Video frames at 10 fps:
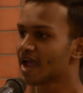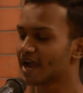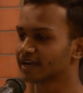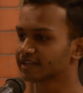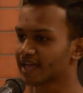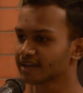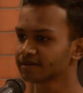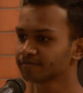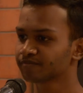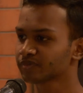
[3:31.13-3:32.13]
And
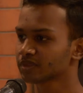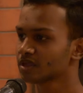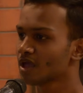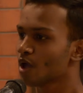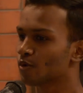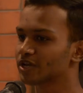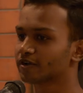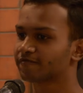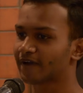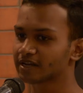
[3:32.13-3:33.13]
then, when you
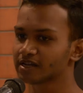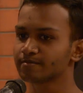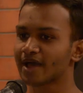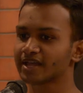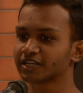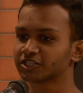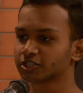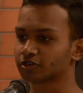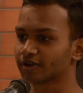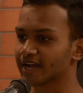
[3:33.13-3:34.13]
finally
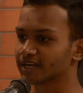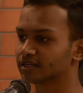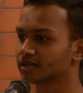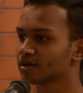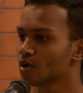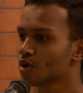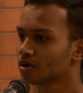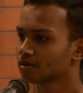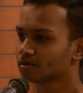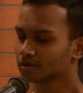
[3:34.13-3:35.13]
manage to write
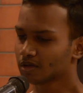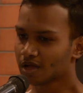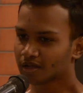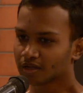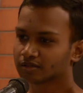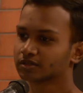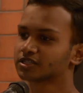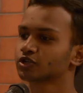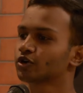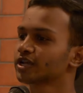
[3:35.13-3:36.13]
the
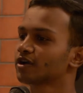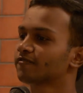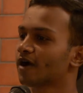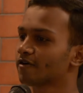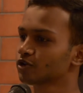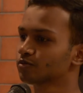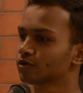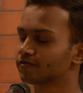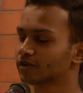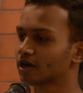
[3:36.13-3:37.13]
story of how you
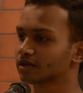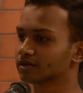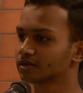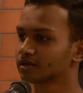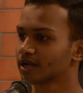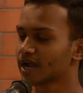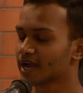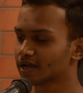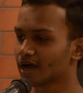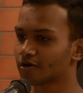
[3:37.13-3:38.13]
moved on
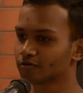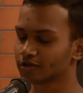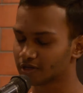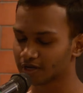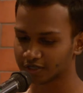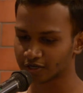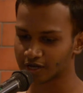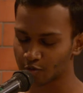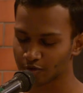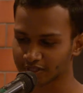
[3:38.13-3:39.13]
and how you learned to
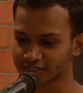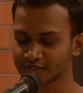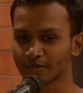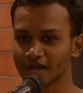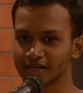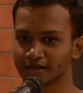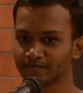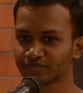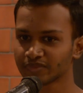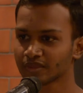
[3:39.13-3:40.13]
live with a
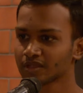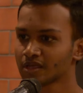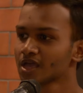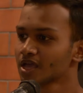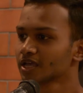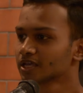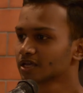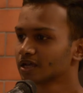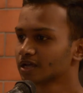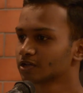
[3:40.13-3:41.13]
smile,
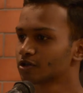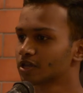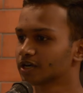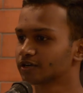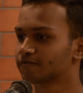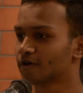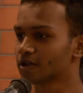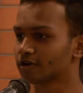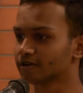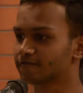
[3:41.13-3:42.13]
you'll learn to fall
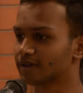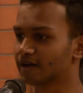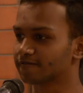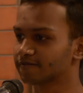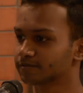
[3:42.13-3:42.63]
out of love.